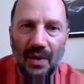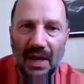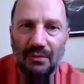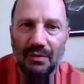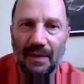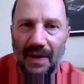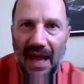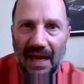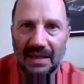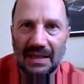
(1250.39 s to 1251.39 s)
fully
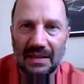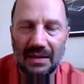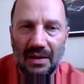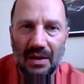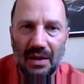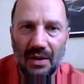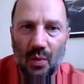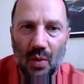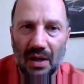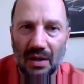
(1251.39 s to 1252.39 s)
reflects
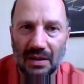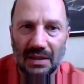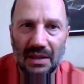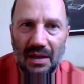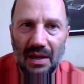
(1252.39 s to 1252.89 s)
the world